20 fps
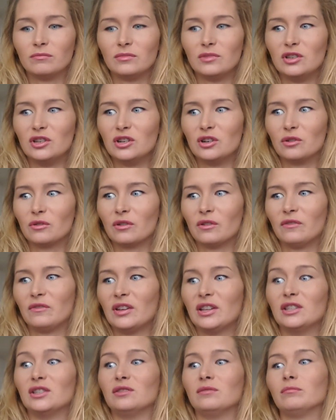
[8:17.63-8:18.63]

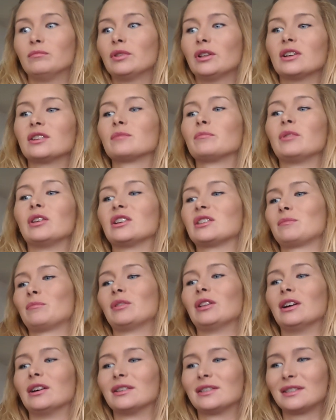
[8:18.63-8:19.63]
Nurofen plus.
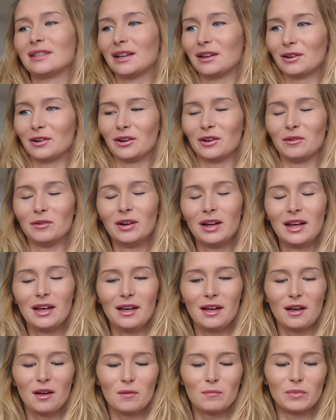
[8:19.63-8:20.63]
I don't know.
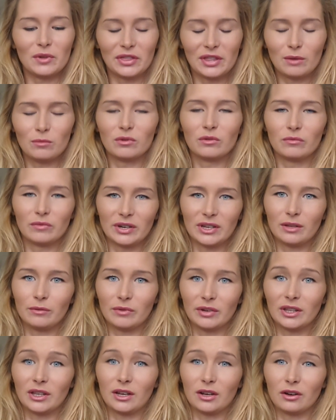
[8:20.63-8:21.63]
But they were
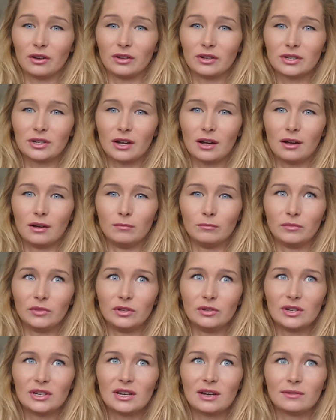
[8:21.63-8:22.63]
really good. You
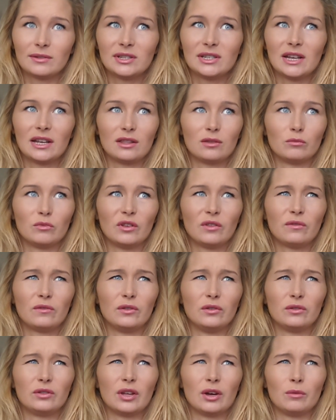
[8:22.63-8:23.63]
did have to take them with
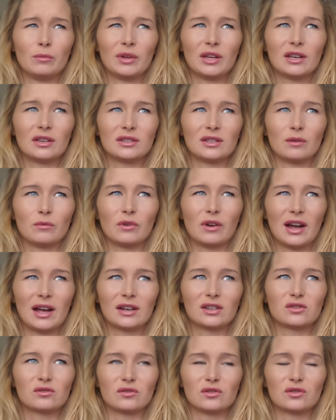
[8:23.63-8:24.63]
food though, because they were
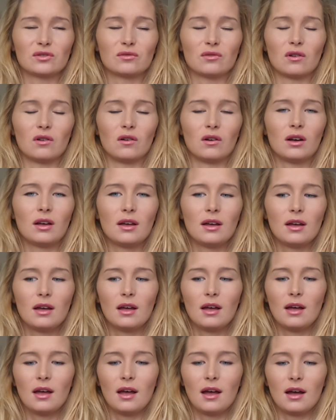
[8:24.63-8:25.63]
extra strong.
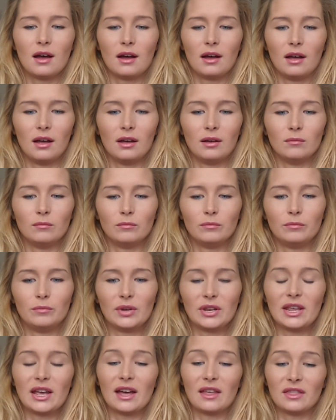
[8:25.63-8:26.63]

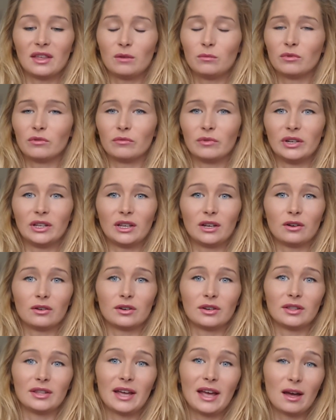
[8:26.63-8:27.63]
But yeah, they were really good,
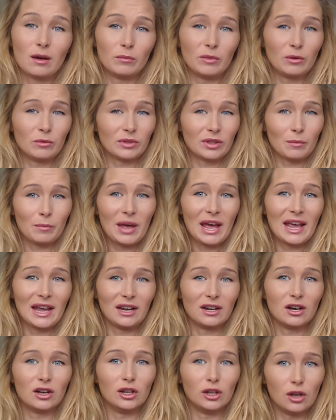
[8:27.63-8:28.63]
and they helped me with the
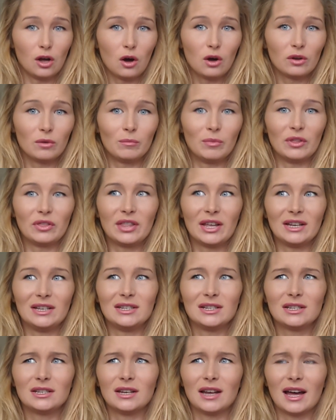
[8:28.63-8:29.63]
pain a lot, but they
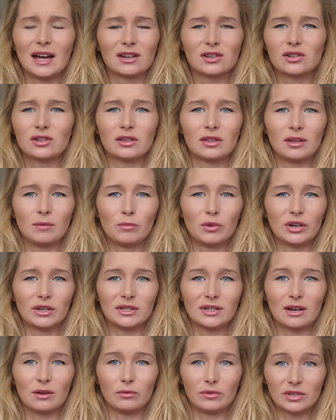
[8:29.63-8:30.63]
didn't actually bring
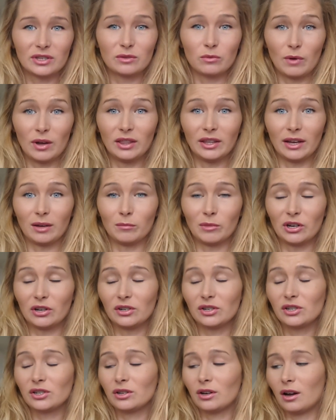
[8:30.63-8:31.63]
down the swelling
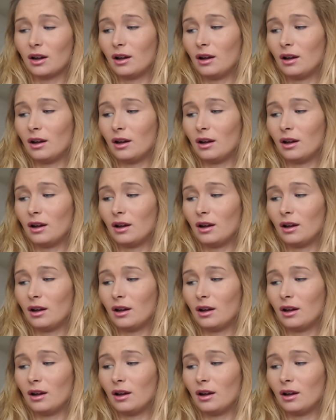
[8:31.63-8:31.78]
much.